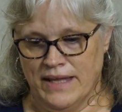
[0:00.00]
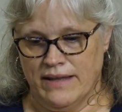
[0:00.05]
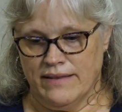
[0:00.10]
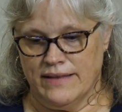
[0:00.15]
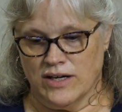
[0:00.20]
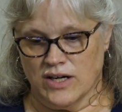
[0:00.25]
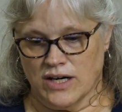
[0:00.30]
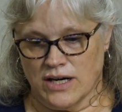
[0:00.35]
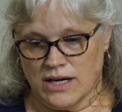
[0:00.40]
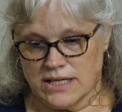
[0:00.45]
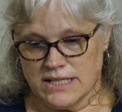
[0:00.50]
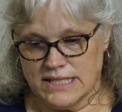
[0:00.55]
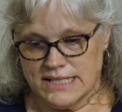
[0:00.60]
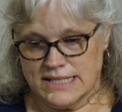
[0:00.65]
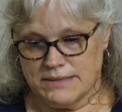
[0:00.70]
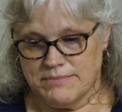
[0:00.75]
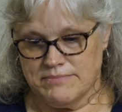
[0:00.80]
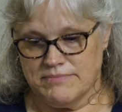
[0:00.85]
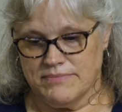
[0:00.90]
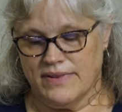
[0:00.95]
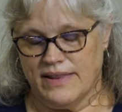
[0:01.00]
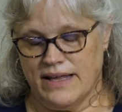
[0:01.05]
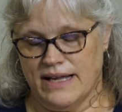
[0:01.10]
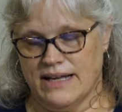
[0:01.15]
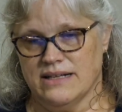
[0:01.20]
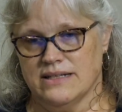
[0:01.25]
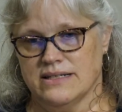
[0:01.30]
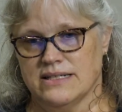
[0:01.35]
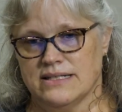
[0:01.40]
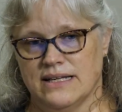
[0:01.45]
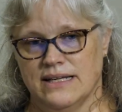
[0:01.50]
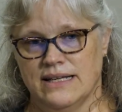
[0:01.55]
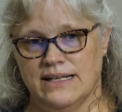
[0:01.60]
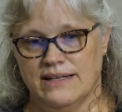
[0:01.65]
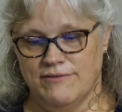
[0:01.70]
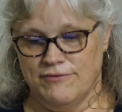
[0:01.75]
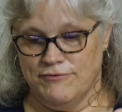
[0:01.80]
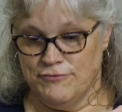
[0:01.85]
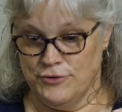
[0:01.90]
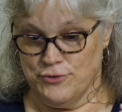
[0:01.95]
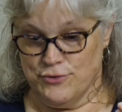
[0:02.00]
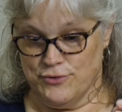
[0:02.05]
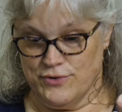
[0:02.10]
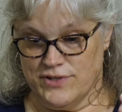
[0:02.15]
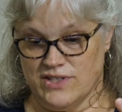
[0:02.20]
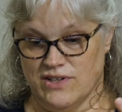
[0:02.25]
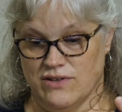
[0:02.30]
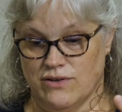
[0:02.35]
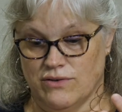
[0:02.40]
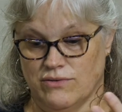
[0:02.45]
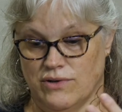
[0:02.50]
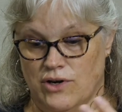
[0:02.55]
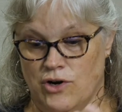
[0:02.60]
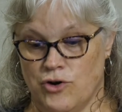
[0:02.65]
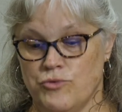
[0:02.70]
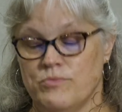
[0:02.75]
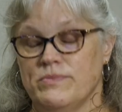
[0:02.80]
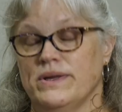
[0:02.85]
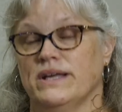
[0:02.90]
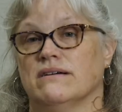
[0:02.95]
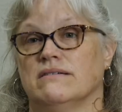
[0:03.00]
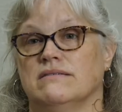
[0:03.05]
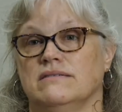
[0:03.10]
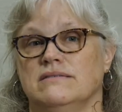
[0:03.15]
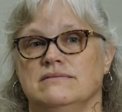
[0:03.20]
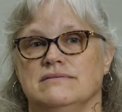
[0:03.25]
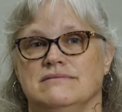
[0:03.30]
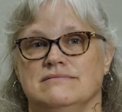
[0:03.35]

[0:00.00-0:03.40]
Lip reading: There are some things in food, so oatmeal,